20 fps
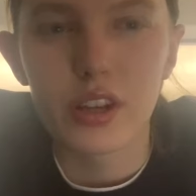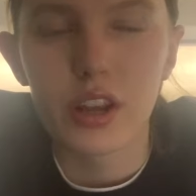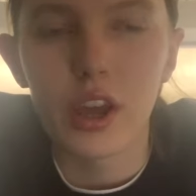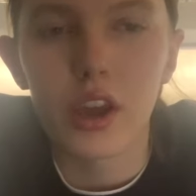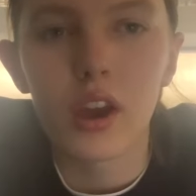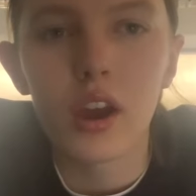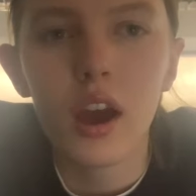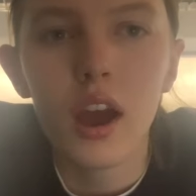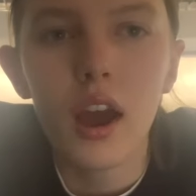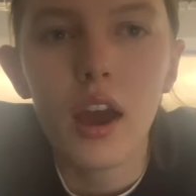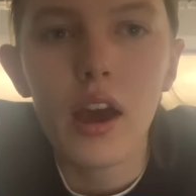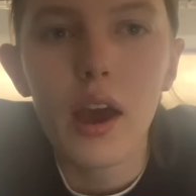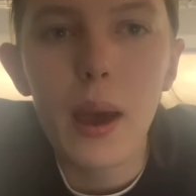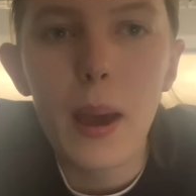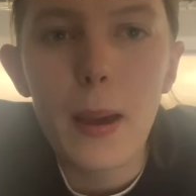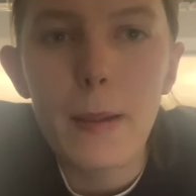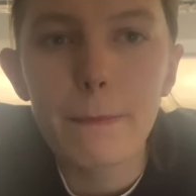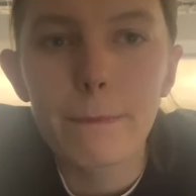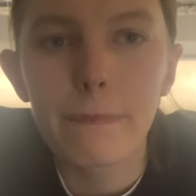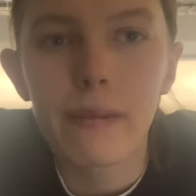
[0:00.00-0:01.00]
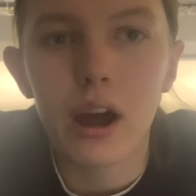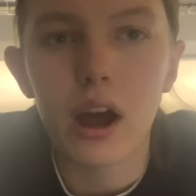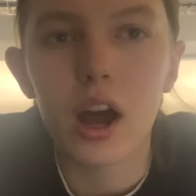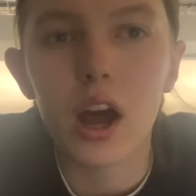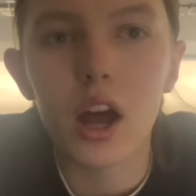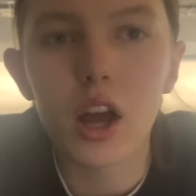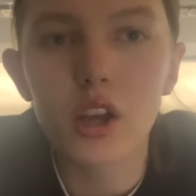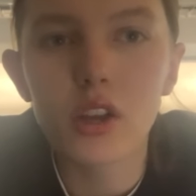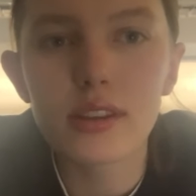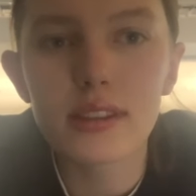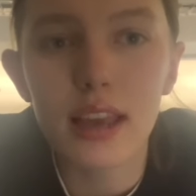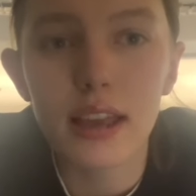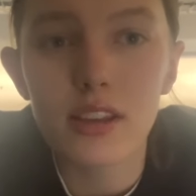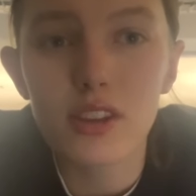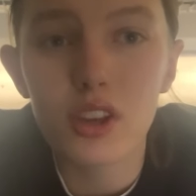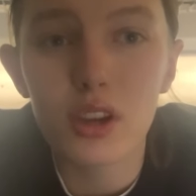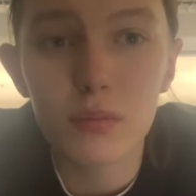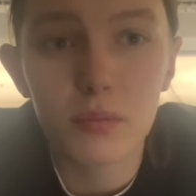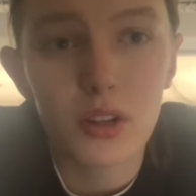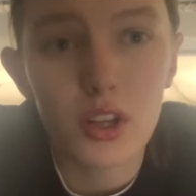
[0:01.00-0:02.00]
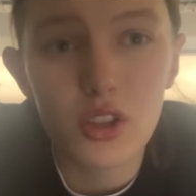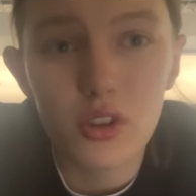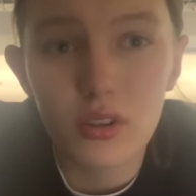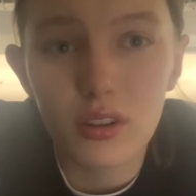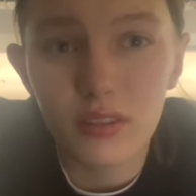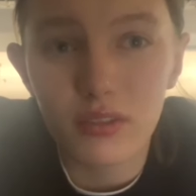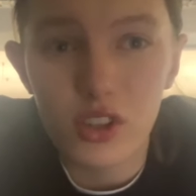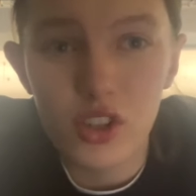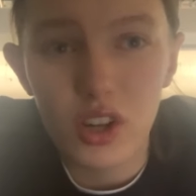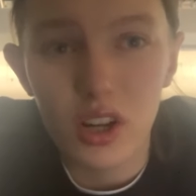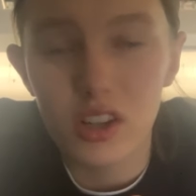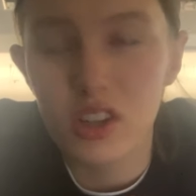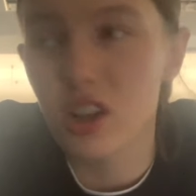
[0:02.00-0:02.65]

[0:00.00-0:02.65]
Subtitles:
do. But day two I'm gonna do another stretch